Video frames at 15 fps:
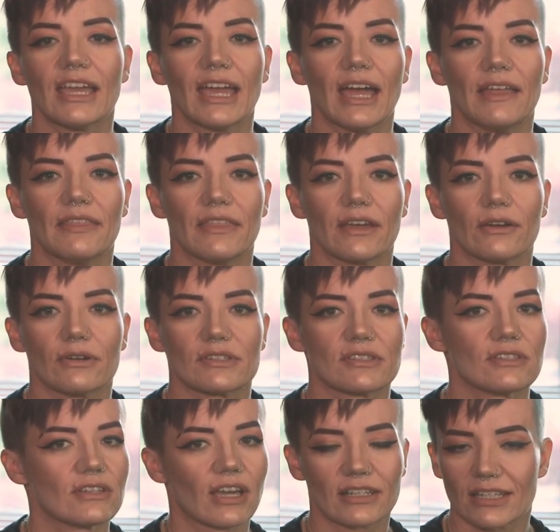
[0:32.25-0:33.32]
and there is
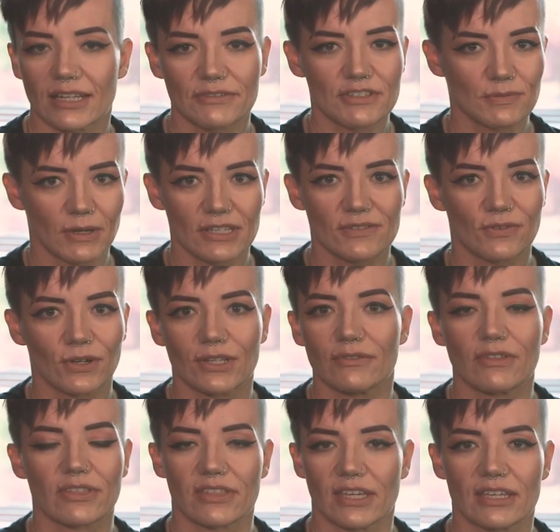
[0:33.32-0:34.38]
not enough space for all of
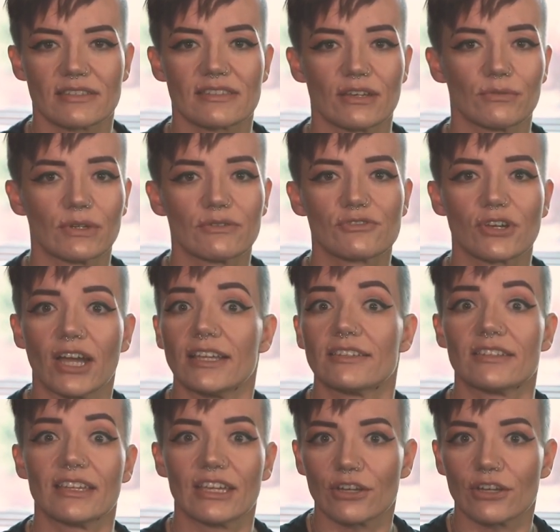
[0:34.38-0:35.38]
the things that we've tried to